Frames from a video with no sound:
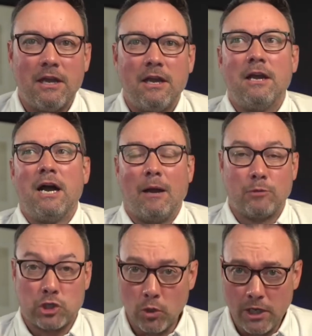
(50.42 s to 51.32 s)
I'm
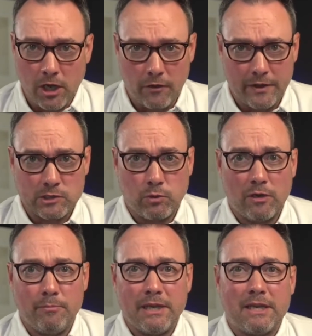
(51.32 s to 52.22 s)
choking on this one
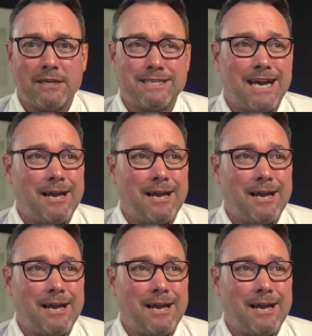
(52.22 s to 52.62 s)
because I'm